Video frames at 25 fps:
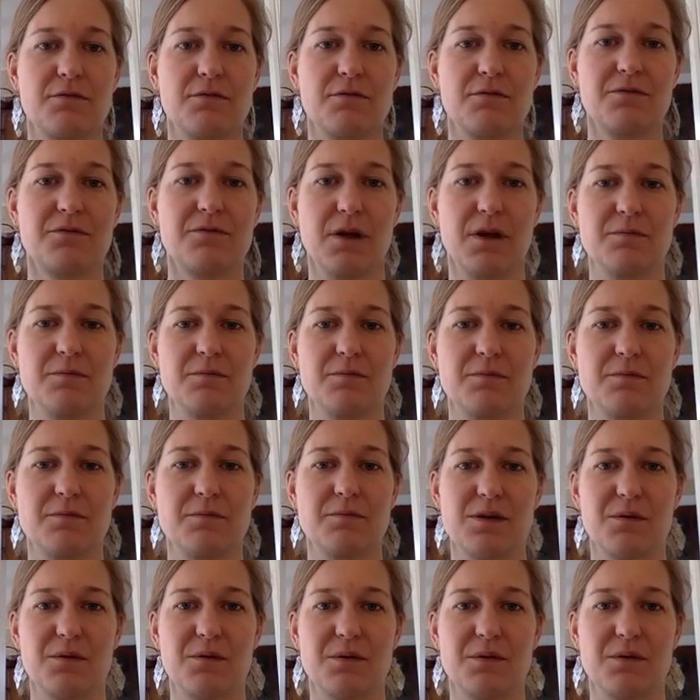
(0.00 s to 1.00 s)
So thanks
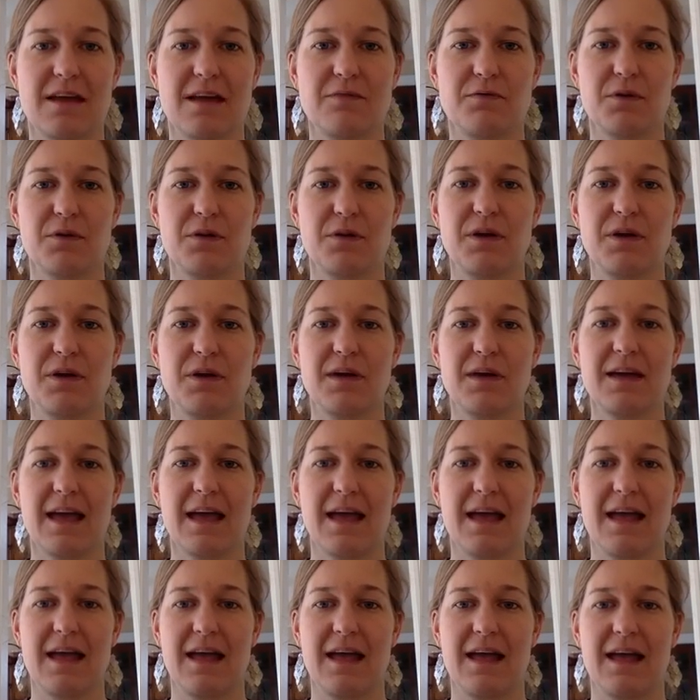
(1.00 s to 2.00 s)
again for looking
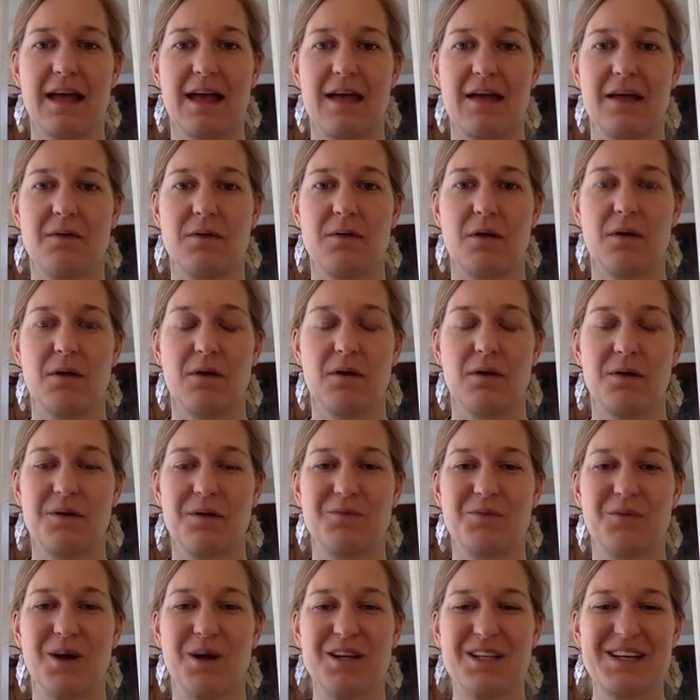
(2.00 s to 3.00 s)
or
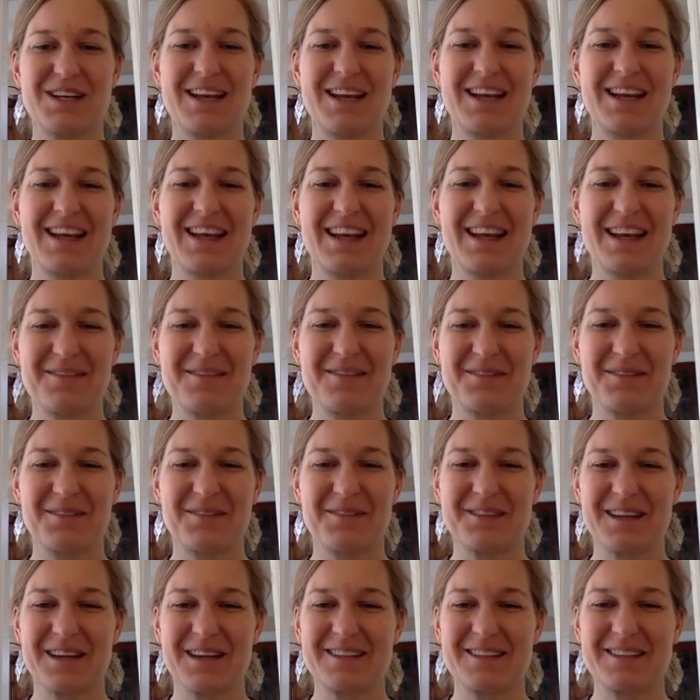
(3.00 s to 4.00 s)
watching, and we'll
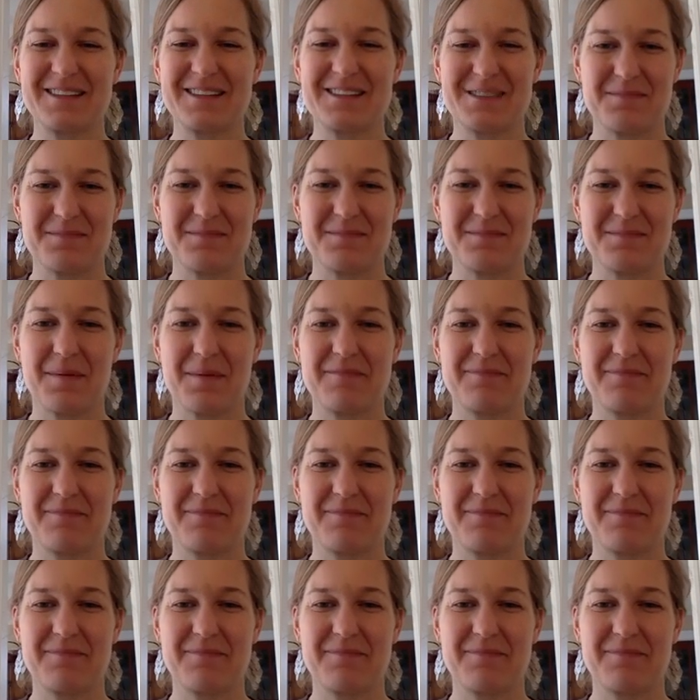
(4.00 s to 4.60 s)
talk to you soon. Bye-bye.